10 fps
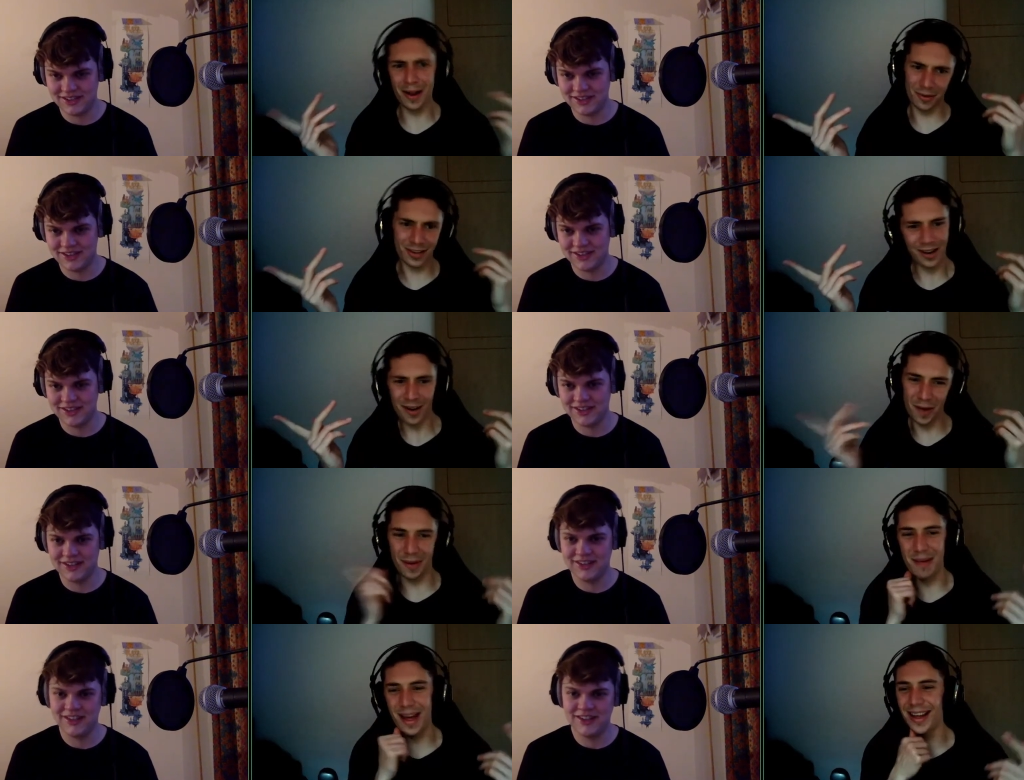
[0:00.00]
Speaker 1: that was that guy we
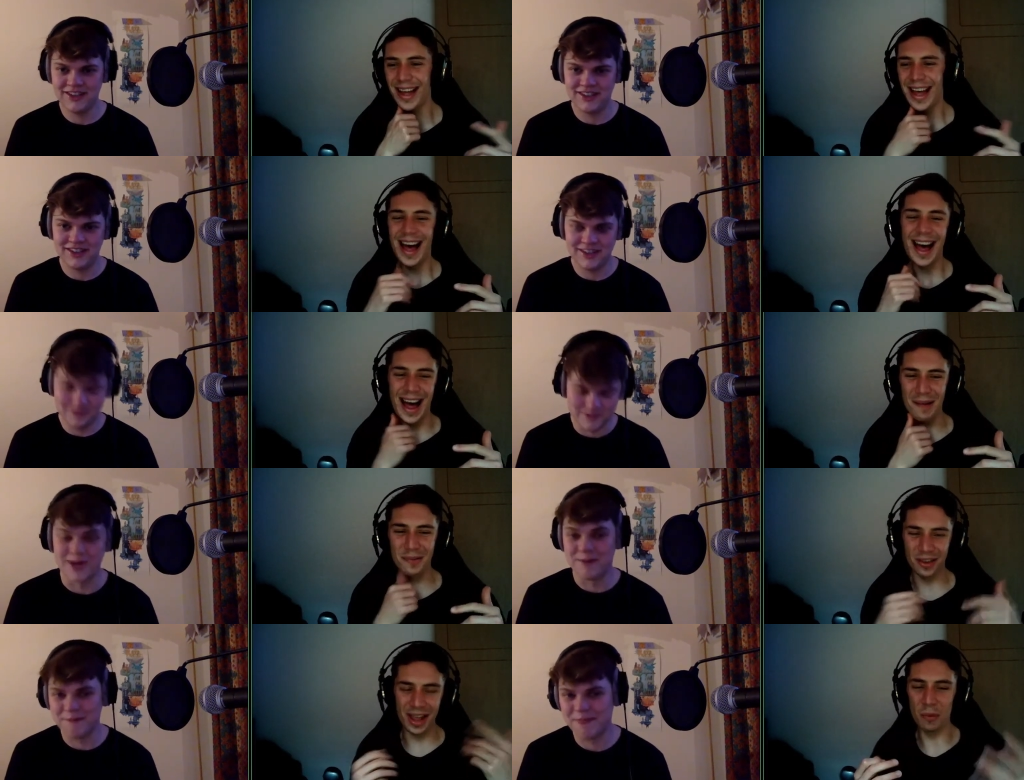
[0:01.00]
met. Um,
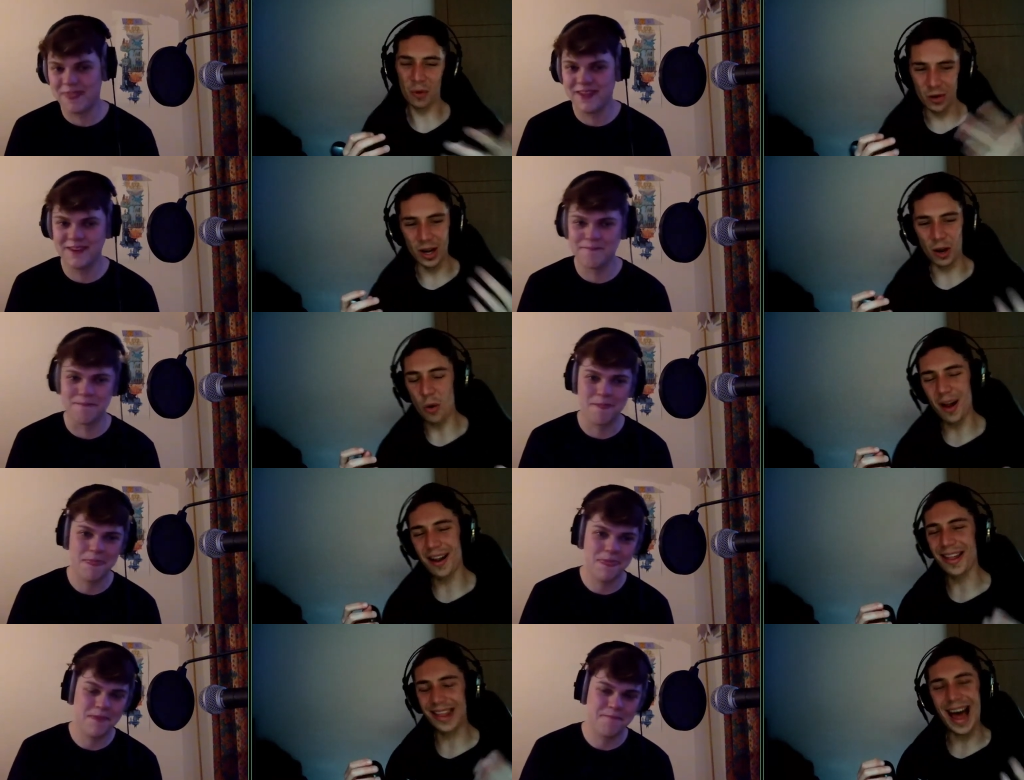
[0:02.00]
So they, you know, quite
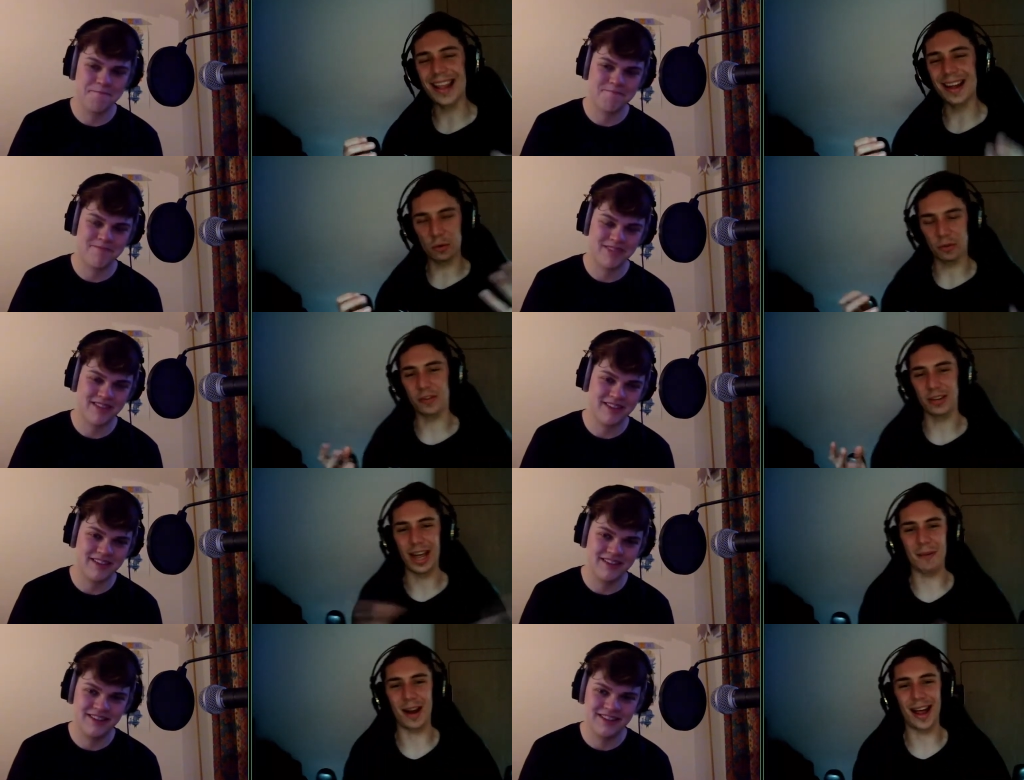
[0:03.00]
like that. That was obviously
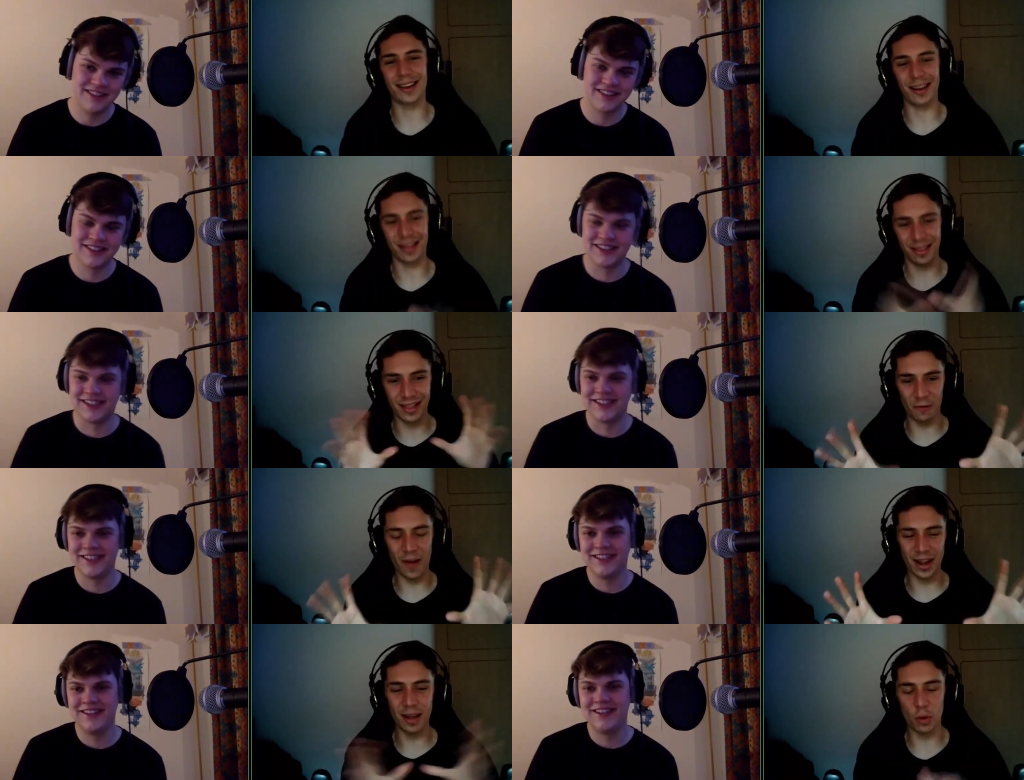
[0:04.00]
came in handy. The fact that they